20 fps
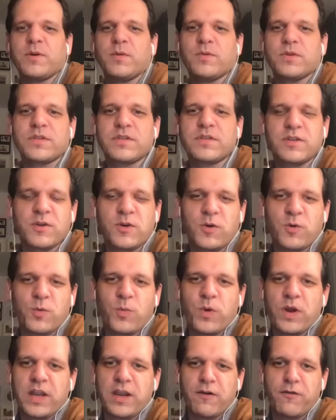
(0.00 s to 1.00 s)
there was no
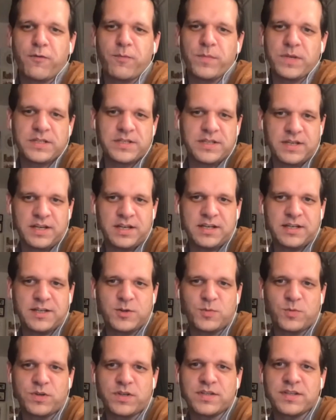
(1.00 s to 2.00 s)
way of missing it.
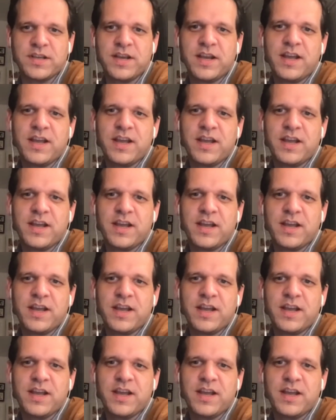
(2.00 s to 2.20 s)
This was